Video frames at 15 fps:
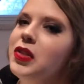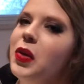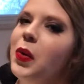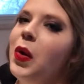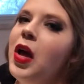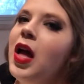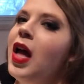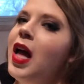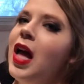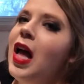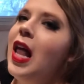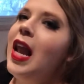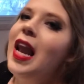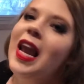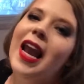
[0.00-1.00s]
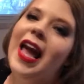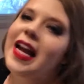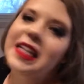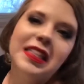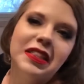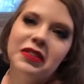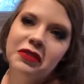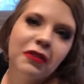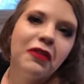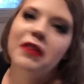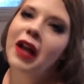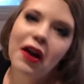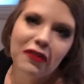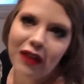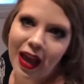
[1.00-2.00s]
so light and
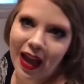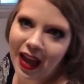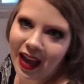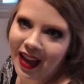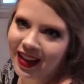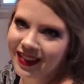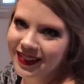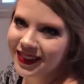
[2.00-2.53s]
fluffy.